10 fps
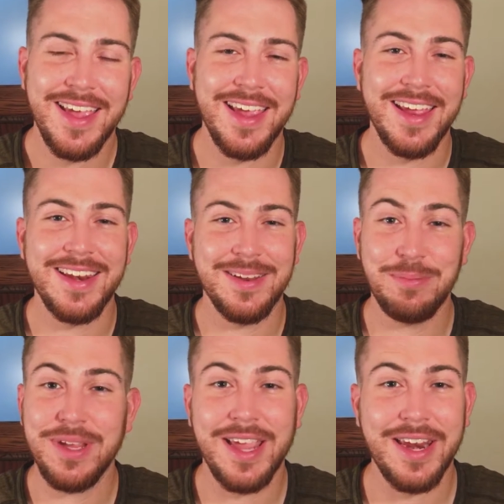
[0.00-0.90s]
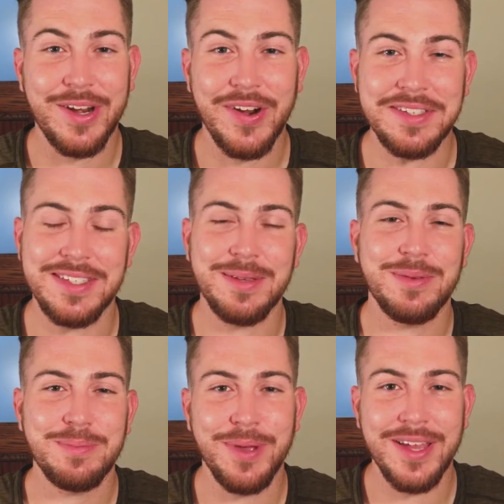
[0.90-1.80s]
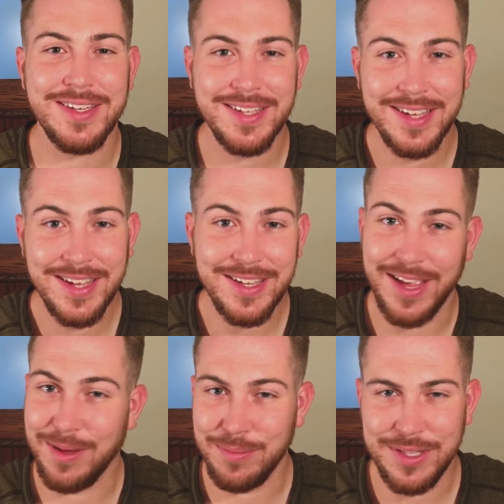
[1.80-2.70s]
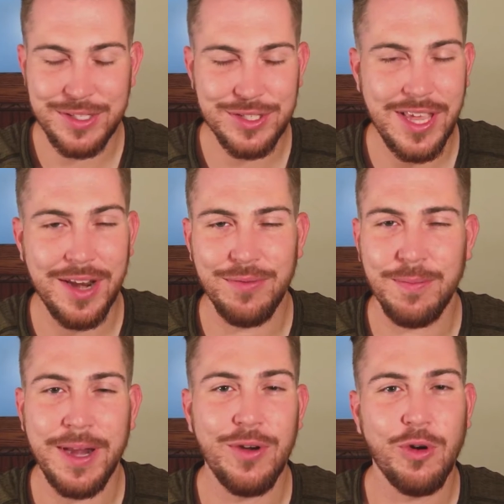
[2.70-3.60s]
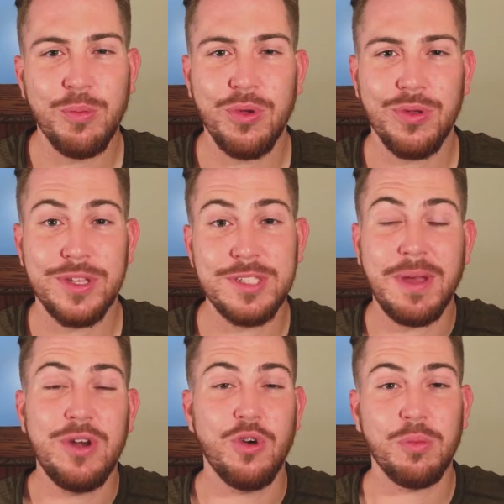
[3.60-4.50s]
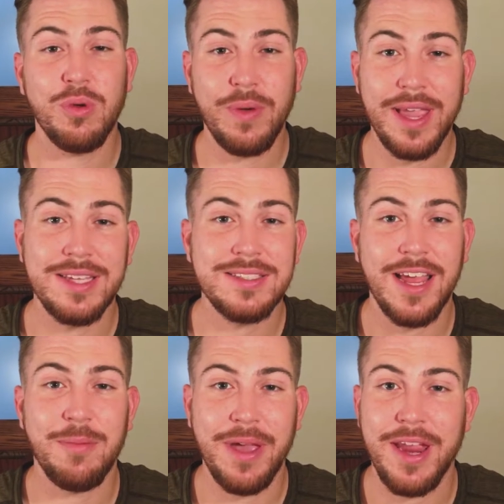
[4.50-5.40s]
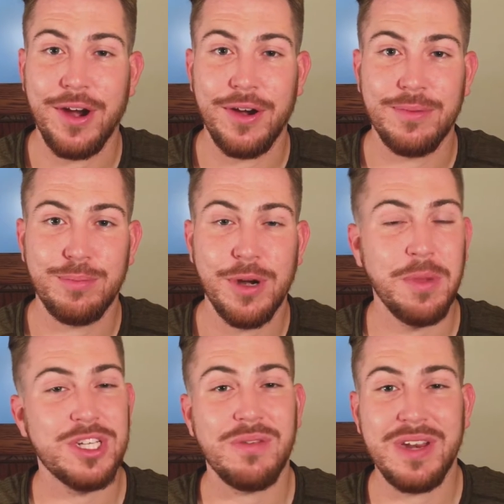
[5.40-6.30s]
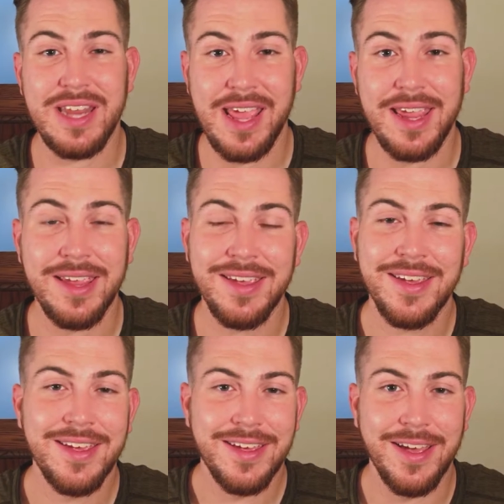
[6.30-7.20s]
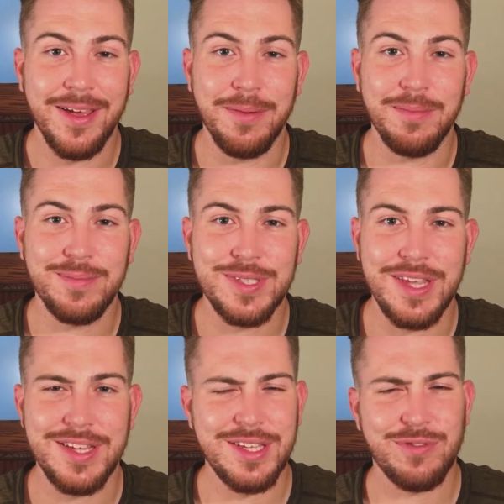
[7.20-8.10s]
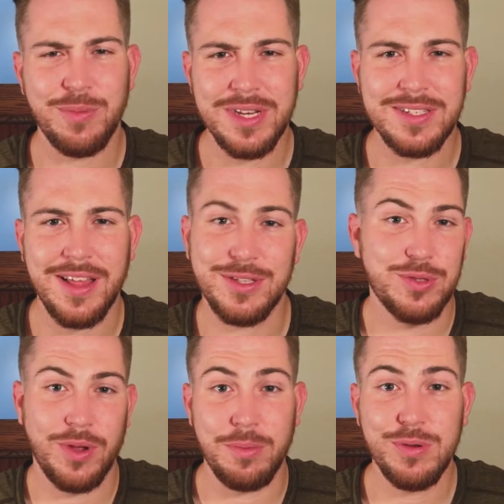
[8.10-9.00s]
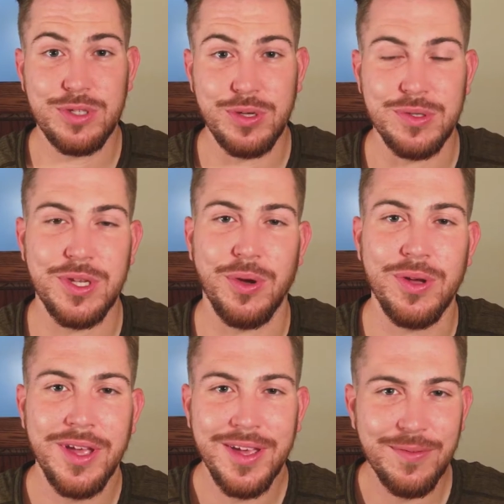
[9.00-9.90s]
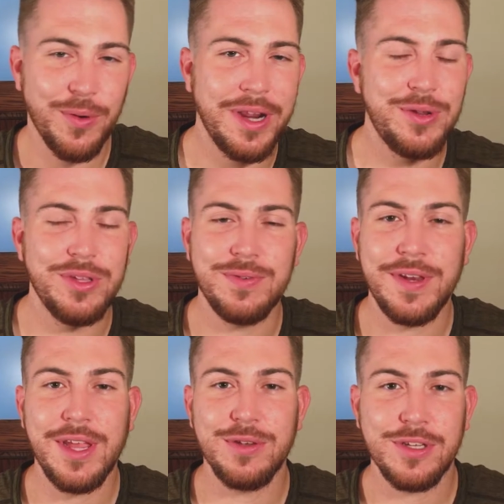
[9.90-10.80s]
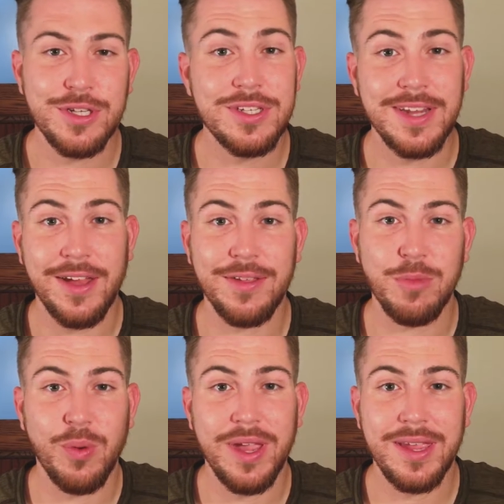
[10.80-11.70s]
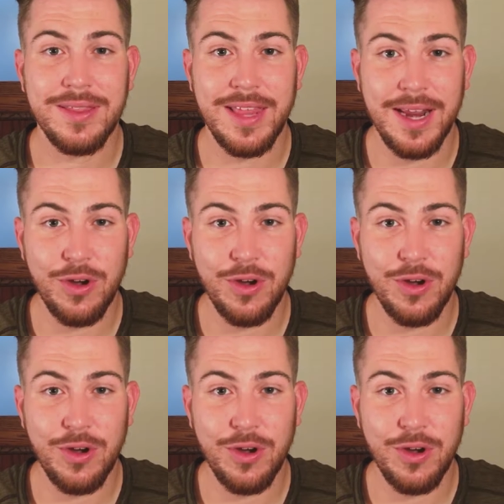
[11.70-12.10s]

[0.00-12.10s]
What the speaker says: and it'd be kind of crazy. But This is just kind of this is my normal way I style my hair pretty much every day. It's the easiest for me to style, it's just what I'm used to. So for when I do these videos, I'll just style them the way that